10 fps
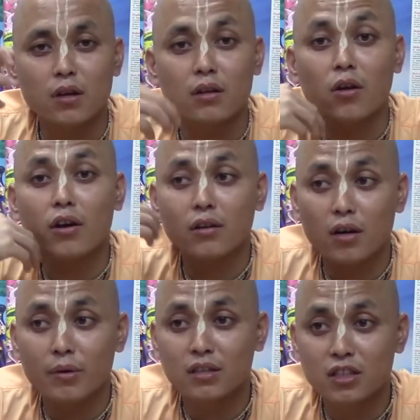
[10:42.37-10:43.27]
not
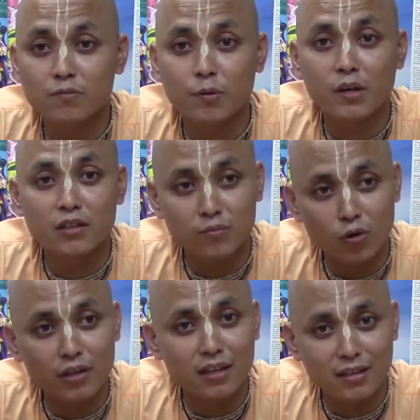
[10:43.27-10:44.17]
among these people, he's
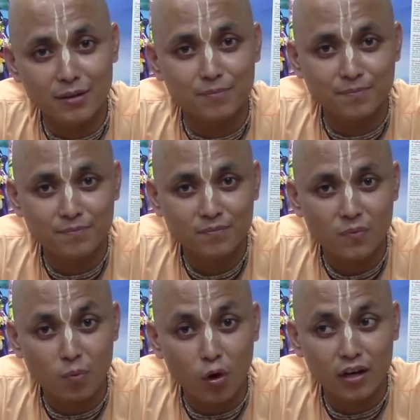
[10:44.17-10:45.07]
more than them,
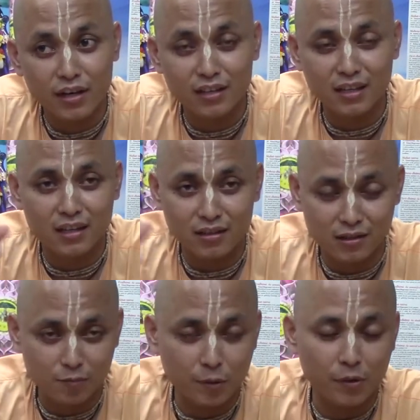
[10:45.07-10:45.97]
more cunning than
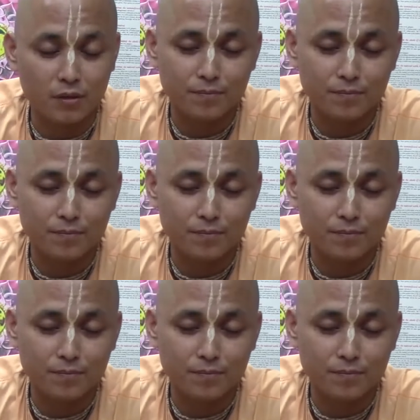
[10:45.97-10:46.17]
these people.